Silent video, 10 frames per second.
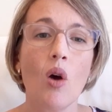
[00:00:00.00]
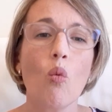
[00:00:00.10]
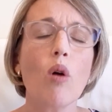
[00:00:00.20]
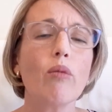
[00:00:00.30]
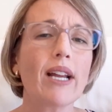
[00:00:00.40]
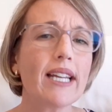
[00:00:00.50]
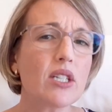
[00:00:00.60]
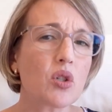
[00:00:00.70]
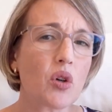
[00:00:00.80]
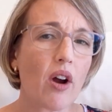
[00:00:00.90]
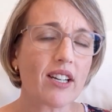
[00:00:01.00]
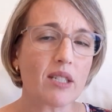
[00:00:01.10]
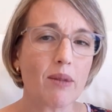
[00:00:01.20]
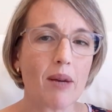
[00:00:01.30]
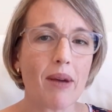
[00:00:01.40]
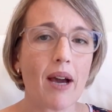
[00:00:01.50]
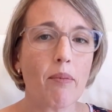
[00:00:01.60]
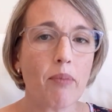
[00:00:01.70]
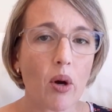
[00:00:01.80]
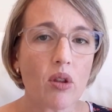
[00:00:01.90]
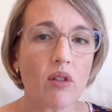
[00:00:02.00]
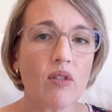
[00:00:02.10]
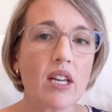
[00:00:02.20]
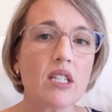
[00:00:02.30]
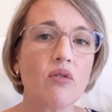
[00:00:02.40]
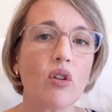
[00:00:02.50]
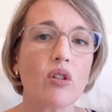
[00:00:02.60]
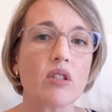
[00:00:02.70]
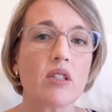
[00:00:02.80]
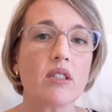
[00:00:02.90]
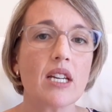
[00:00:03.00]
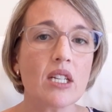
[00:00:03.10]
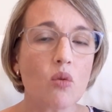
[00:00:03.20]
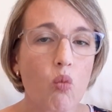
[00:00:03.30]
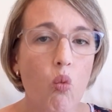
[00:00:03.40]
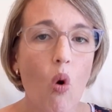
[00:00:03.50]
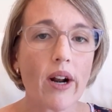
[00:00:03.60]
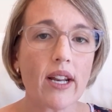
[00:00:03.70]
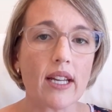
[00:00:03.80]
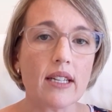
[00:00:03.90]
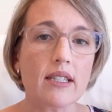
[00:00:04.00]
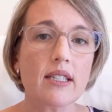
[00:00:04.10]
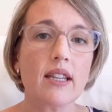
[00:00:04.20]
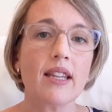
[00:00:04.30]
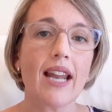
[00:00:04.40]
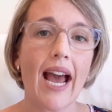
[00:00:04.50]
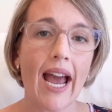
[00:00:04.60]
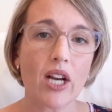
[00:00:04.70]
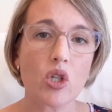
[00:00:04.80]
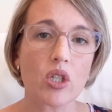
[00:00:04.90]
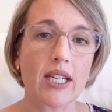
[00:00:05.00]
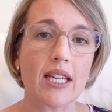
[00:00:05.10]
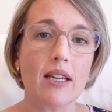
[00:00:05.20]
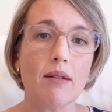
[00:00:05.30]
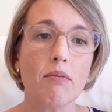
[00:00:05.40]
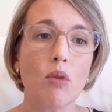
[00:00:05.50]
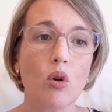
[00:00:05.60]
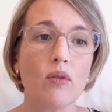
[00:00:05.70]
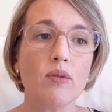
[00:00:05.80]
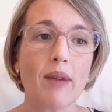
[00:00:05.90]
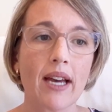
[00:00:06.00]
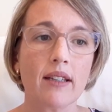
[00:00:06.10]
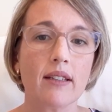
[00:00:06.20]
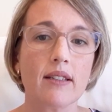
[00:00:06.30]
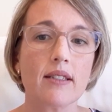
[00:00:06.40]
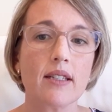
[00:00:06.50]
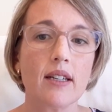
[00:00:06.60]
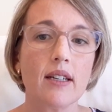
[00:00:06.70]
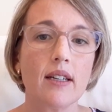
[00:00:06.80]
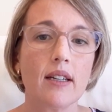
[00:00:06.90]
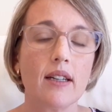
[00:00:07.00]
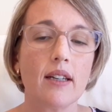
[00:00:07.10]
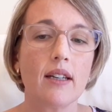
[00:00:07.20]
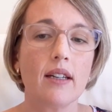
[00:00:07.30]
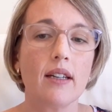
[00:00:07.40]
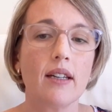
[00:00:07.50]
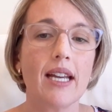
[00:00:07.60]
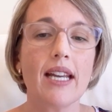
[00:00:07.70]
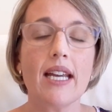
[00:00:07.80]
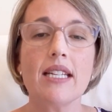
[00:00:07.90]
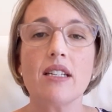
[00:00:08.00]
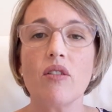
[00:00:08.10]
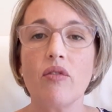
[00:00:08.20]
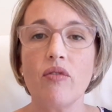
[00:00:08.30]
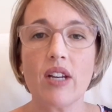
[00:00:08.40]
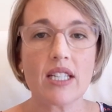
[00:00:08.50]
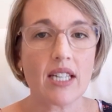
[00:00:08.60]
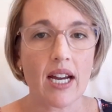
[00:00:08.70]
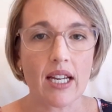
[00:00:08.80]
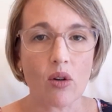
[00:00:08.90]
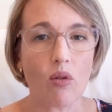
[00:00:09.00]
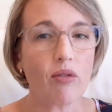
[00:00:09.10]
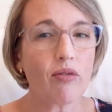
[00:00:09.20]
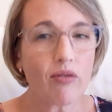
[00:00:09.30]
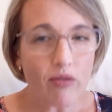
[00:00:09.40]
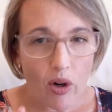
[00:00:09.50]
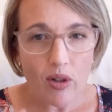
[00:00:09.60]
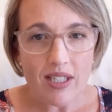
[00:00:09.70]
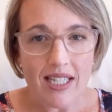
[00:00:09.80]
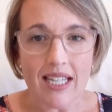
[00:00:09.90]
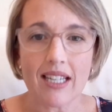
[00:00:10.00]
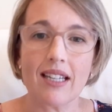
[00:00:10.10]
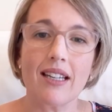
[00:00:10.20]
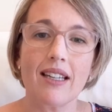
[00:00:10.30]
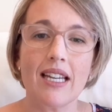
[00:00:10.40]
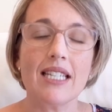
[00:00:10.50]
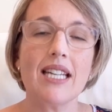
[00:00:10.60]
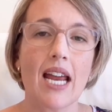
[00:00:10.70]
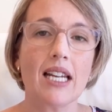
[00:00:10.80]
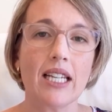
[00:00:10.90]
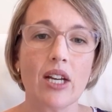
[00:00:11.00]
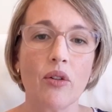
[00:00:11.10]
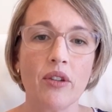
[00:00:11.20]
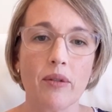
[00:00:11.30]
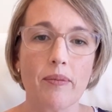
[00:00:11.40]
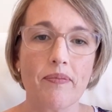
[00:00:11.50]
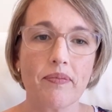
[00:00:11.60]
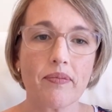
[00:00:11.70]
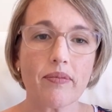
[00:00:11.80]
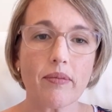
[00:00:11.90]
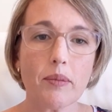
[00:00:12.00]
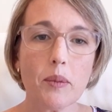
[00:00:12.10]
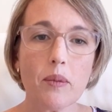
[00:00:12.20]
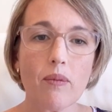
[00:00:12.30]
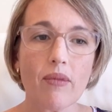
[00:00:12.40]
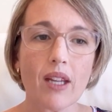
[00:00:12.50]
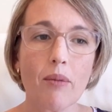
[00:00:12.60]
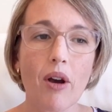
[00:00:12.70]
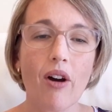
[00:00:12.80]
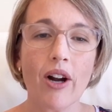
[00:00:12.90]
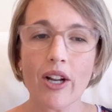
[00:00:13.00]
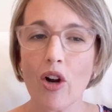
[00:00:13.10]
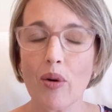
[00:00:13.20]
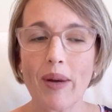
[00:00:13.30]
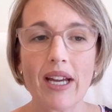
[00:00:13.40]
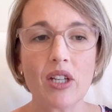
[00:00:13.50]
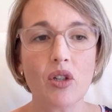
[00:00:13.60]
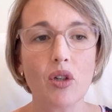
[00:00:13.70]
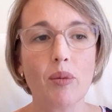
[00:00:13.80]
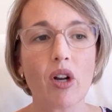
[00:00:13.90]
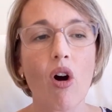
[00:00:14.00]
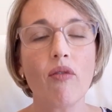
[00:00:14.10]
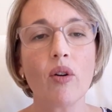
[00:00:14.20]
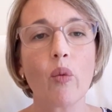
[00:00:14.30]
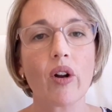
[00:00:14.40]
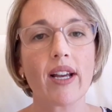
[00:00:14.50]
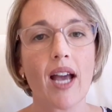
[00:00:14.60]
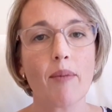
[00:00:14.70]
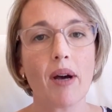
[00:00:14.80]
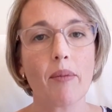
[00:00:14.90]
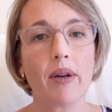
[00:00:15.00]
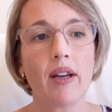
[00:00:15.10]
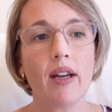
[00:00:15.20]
What really strikes me about both of these verses is what it is that actually moves mountains. It isn't fixating or focusing intently on them. I don't know about you, but often when I come up